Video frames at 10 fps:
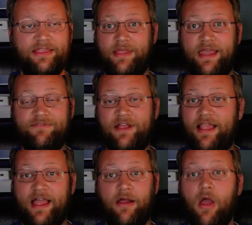They have done
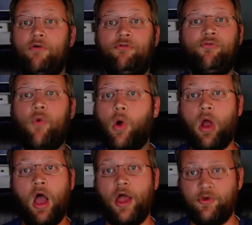like
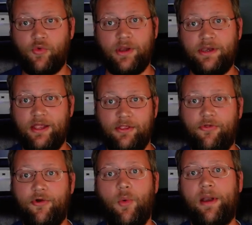400
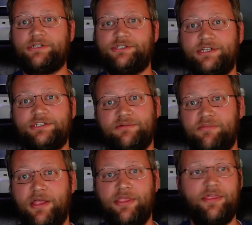1031 exchanges a
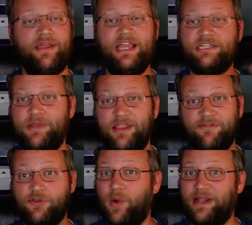month. He's been there
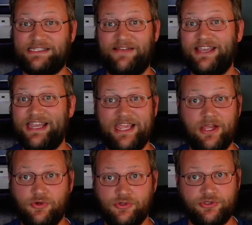for 27
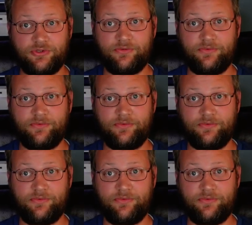years.